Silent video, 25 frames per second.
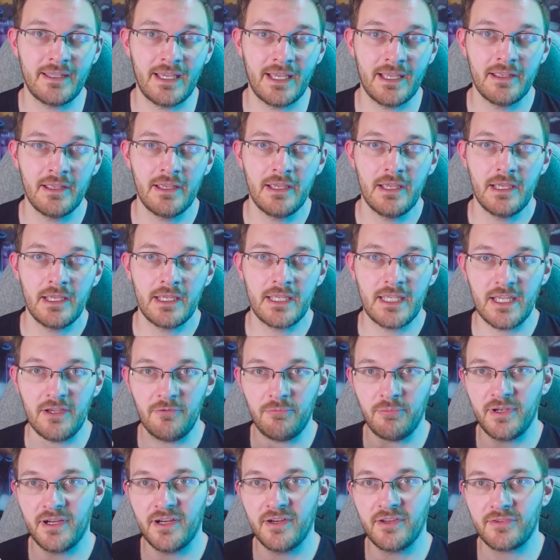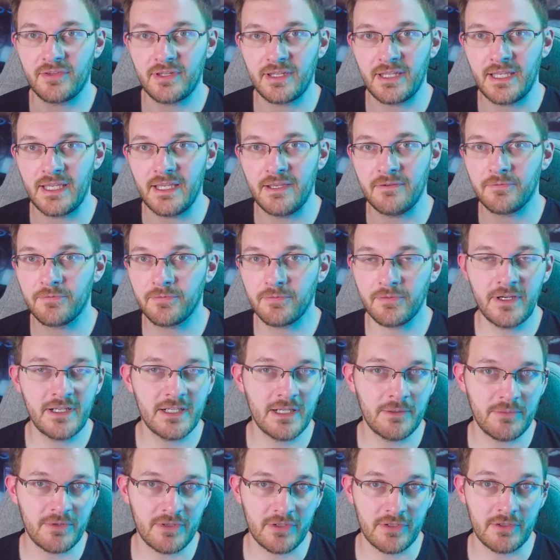that give players the
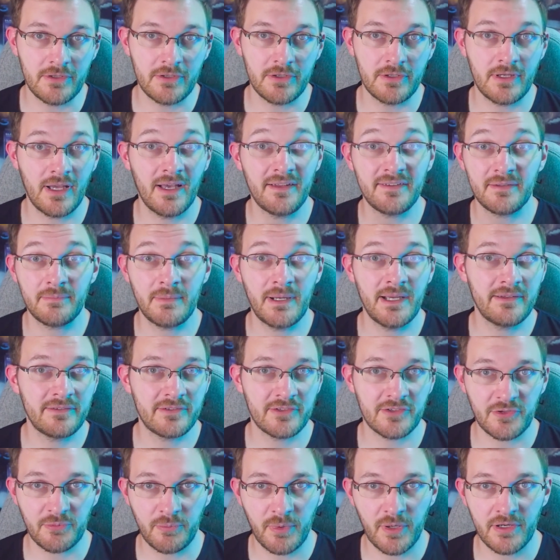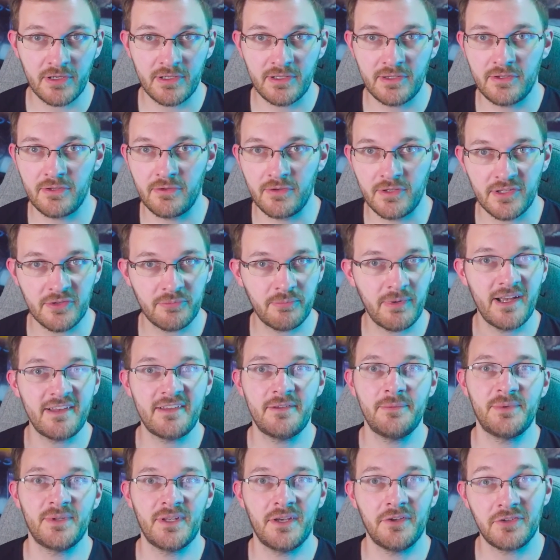freedom to customize their Spartan to express
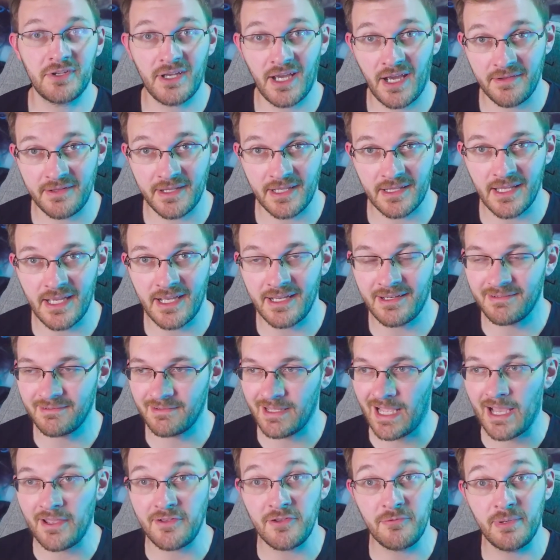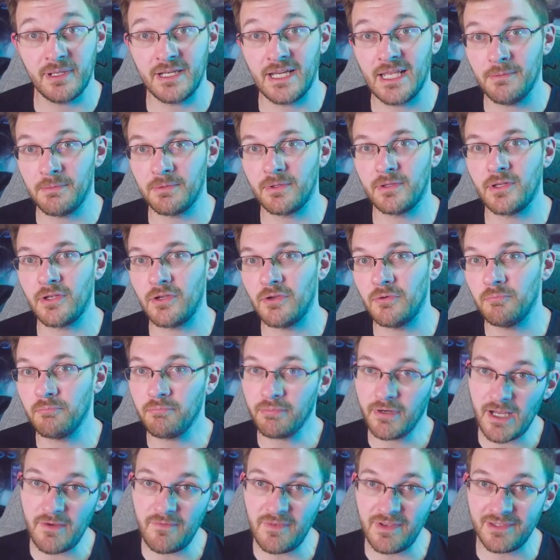themselves how they like, how you've been able to do
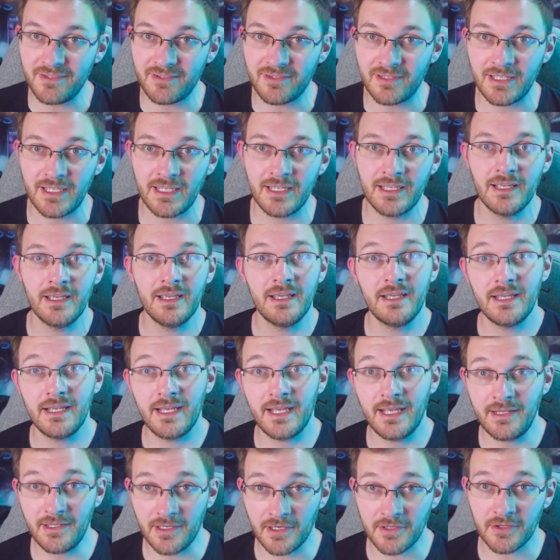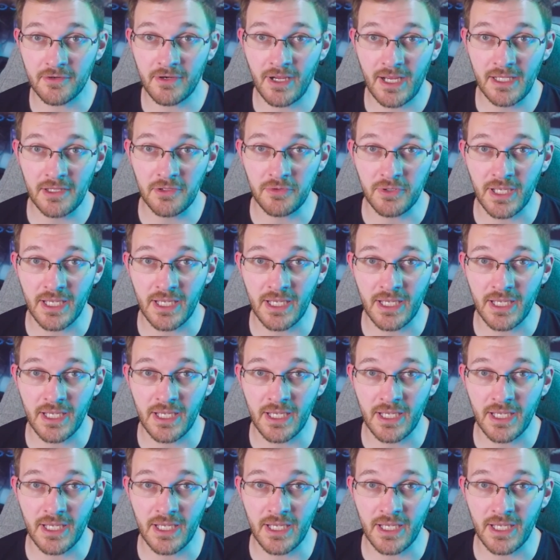previously in other Halo